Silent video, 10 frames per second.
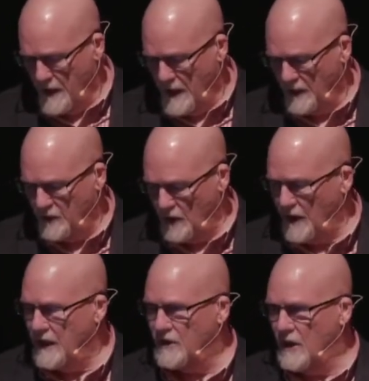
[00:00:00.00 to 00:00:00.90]

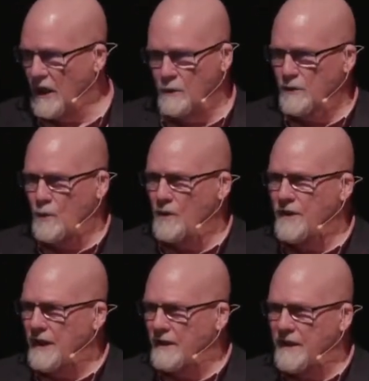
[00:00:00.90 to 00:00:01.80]
It was one
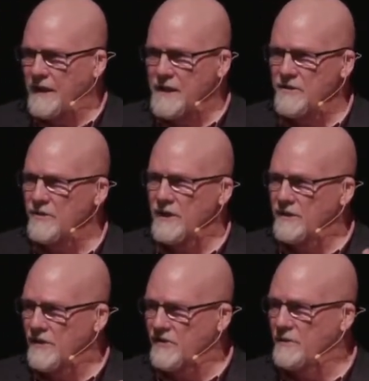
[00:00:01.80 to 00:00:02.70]
thing, I think, initially
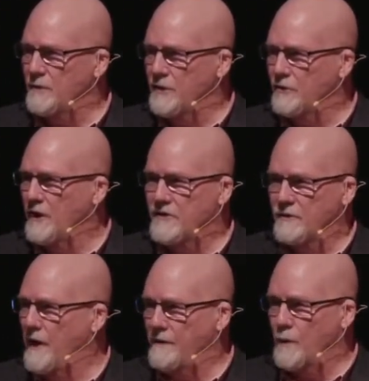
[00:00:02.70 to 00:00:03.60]
to simply try and
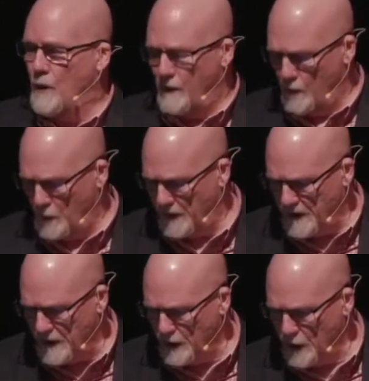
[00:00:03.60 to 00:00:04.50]
survive the wave when we
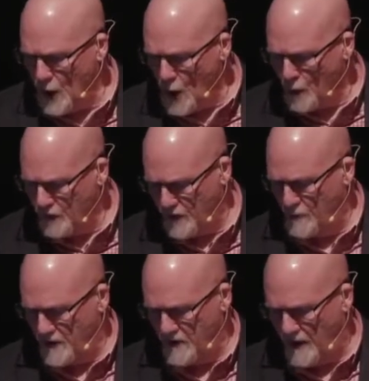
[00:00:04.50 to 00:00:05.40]
didn't know so
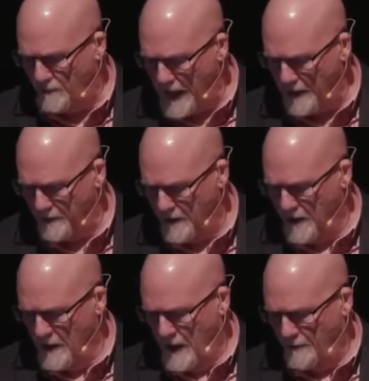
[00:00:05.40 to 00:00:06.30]
much about
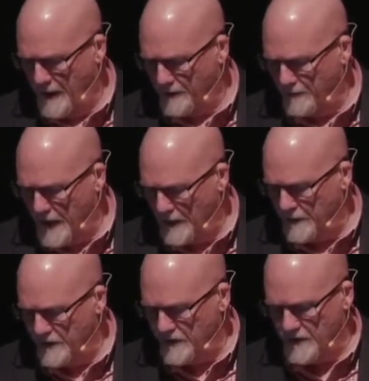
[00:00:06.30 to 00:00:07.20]
the
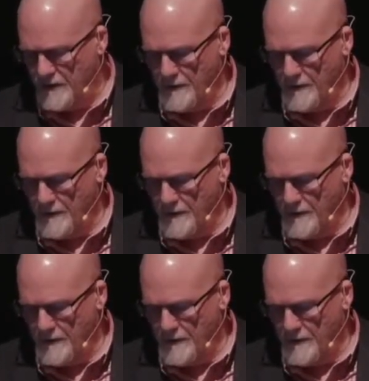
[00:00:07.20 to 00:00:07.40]
virus.